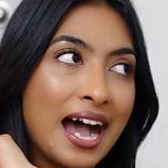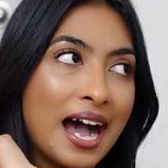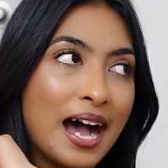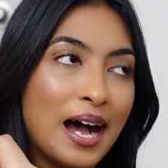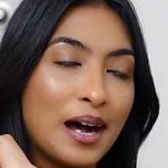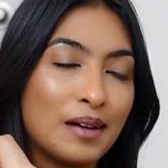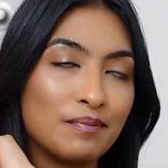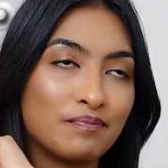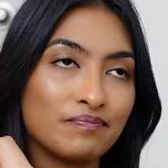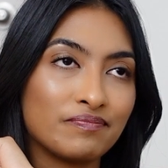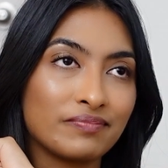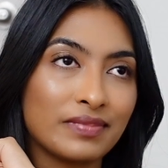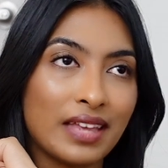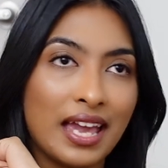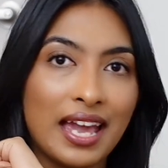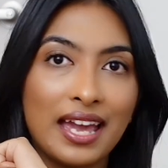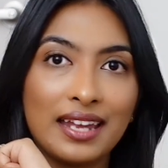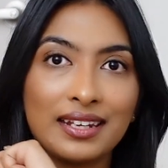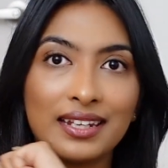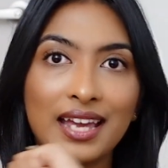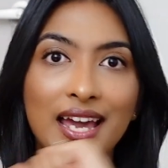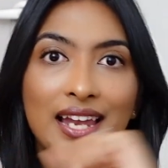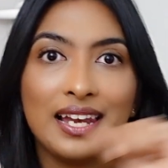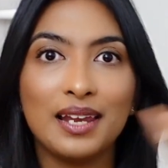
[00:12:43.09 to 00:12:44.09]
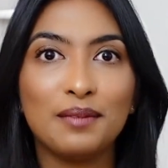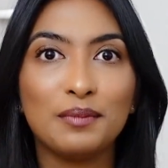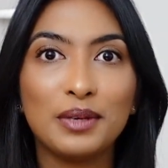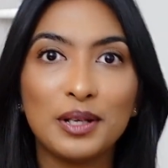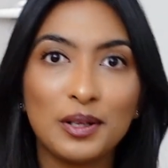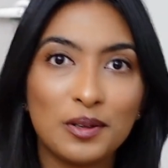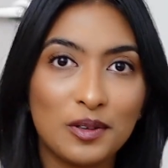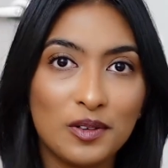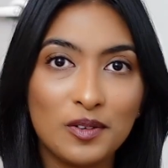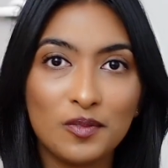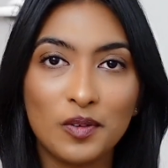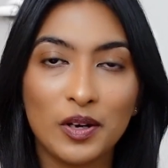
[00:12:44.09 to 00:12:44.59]
And yeah, let me
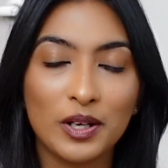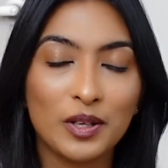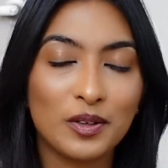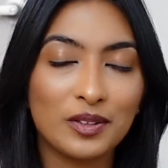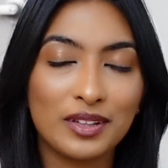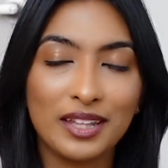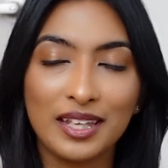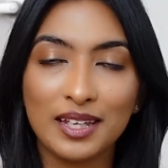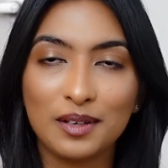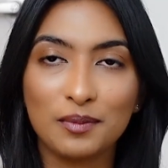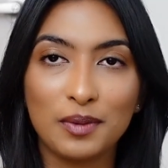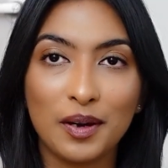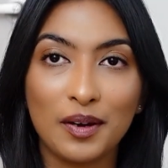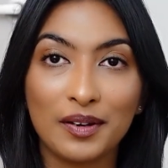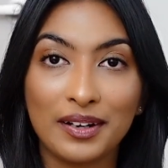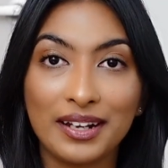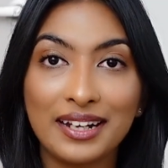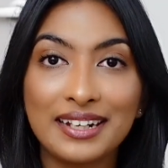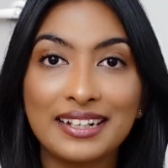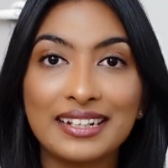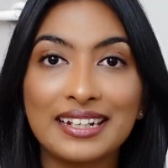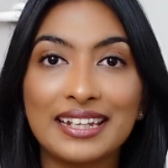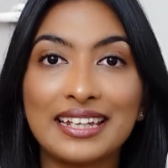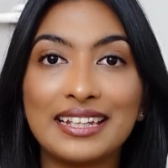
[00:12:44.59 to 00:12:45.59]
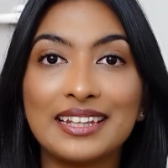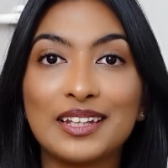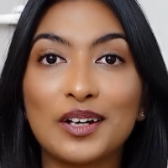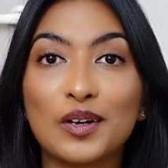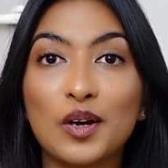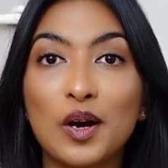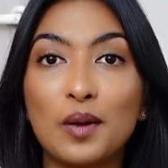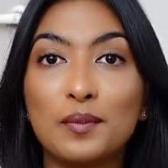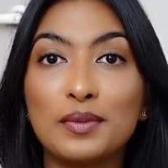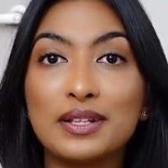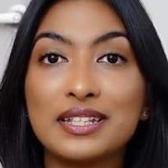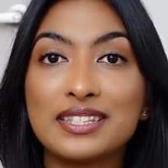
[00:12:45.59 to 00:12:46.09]
know what you think about it in the
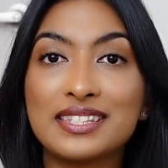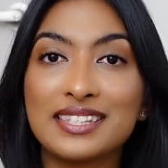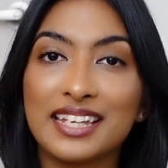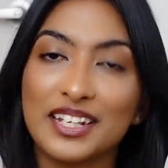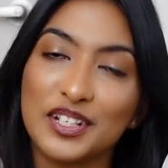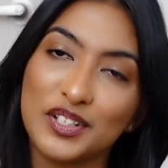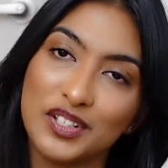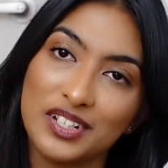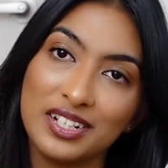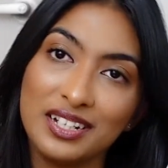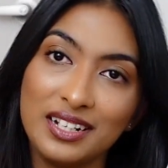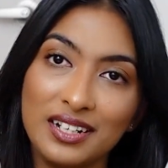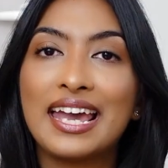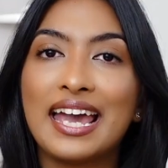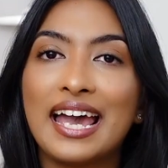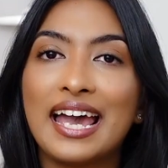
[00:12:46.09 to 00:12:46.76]
comment section,